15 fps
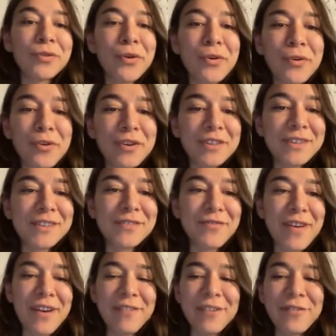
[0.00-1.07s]
No, it is
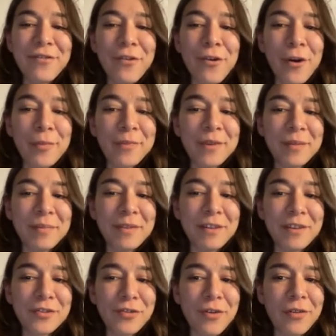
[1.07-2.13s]
very formal.
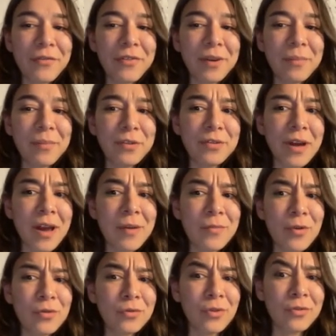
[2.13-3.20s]
Please confirm the time
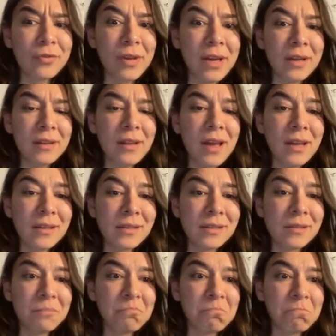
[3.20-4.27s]
on online
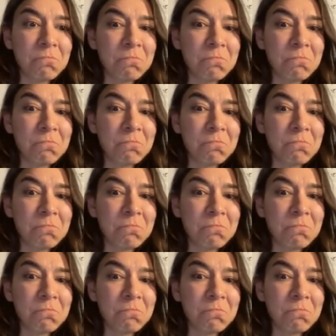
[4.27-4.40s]
class.